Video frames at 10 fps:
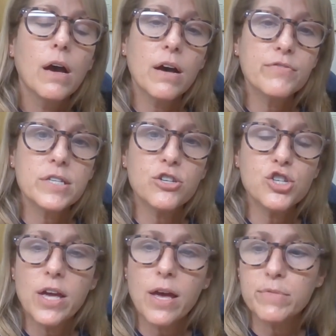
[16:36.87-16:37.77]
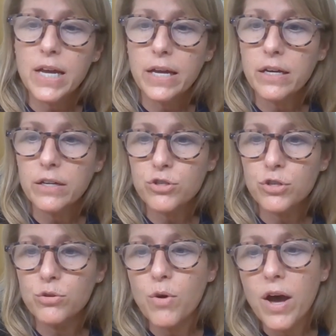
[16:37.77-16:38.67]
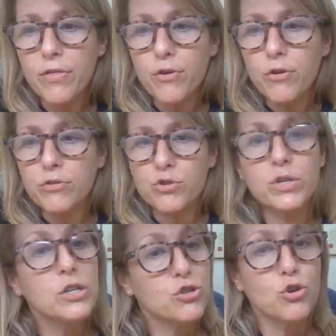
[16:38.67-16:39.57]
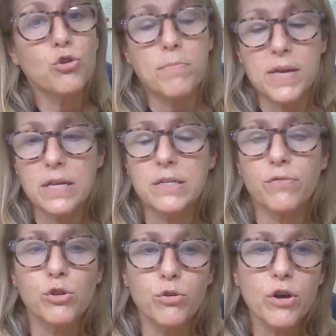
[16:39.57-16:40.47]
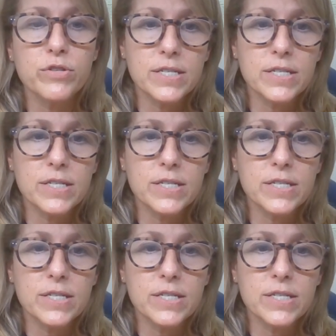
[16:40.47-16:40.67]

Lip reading: of CGM data to other traditional means of glucose